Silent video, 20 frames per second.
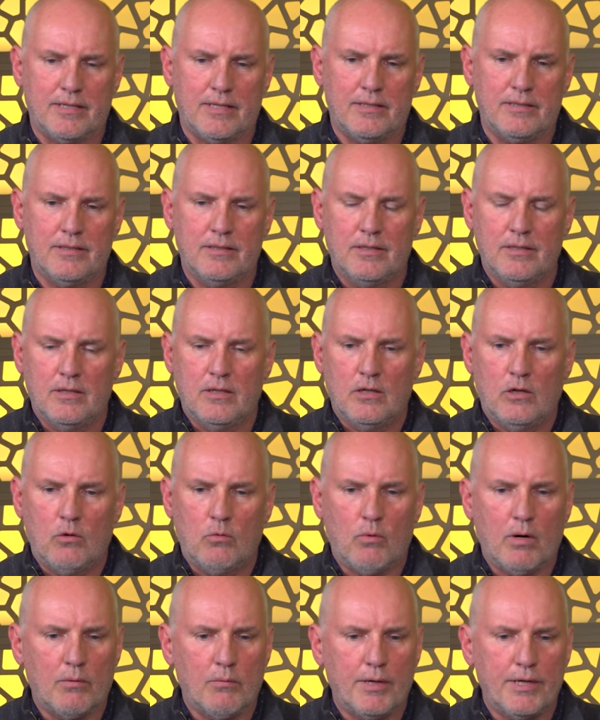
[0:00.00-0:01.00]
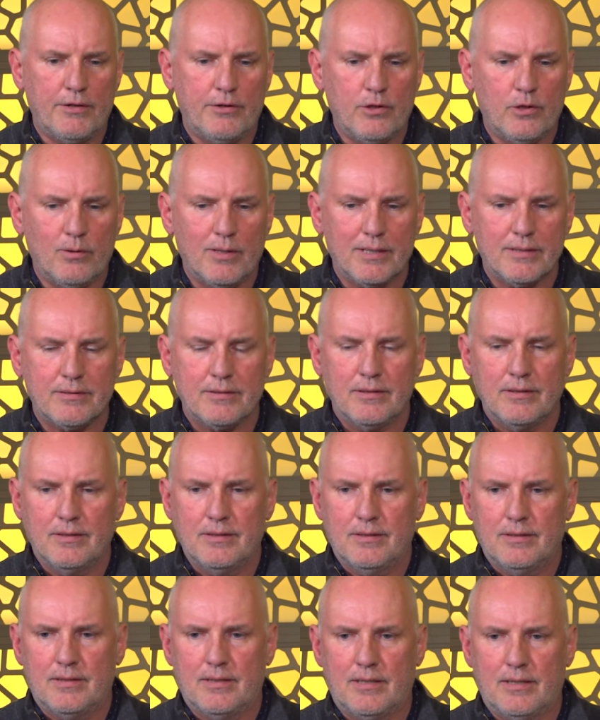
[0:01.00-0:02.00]
And when we do it,
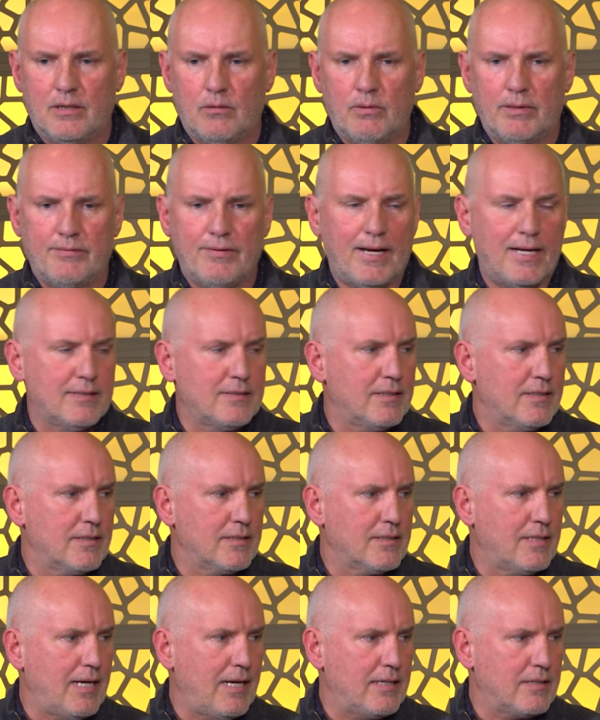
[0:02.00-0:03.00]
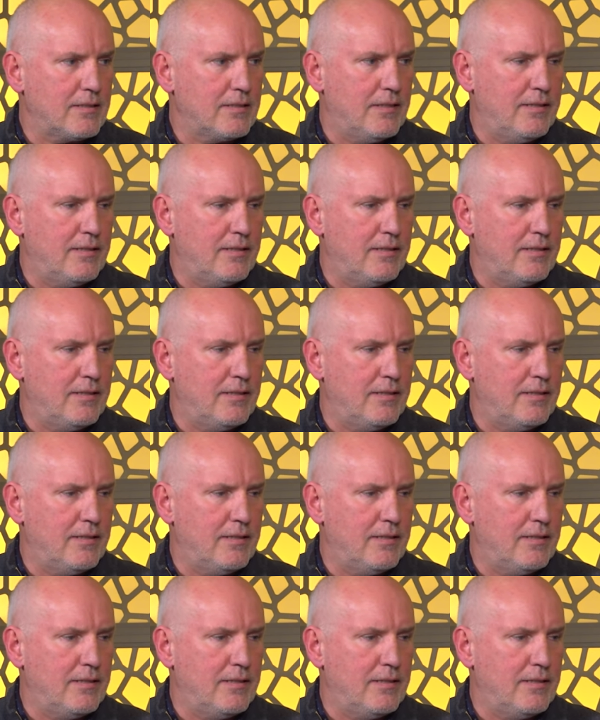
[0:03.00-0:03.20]
uh, we've had success.